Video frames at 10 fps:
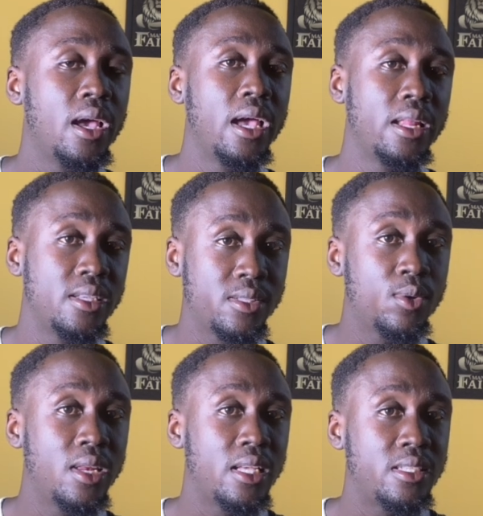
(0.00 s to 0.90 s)
It is so
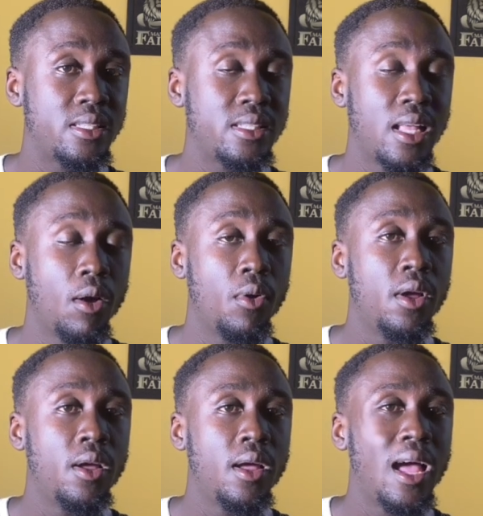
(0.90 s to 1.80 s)
legit now.
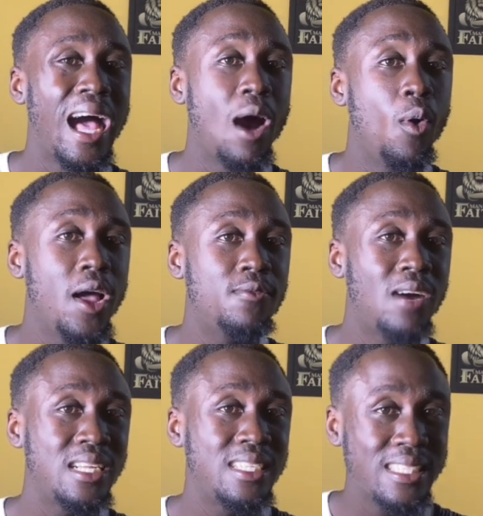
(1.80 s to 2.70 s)

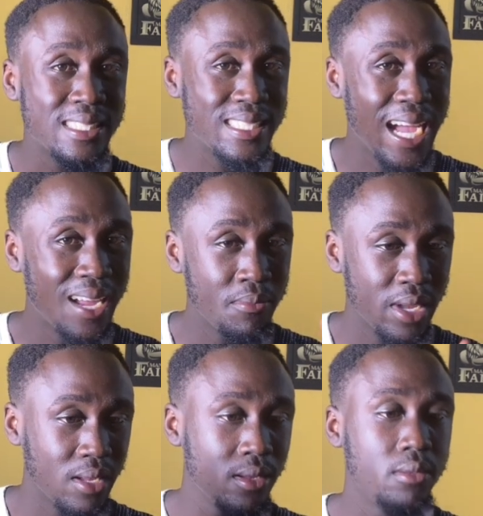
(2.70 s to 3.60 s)
However, the
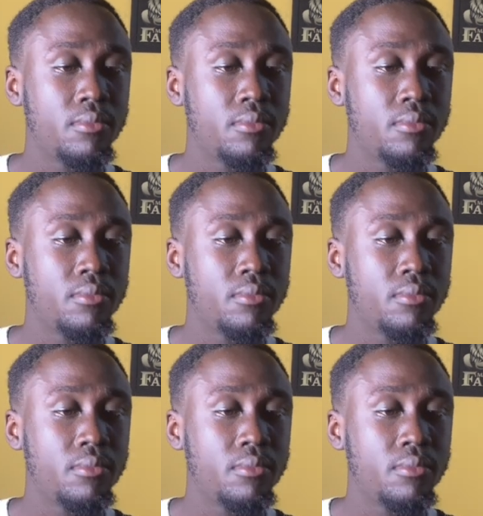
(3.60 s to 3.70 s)
timing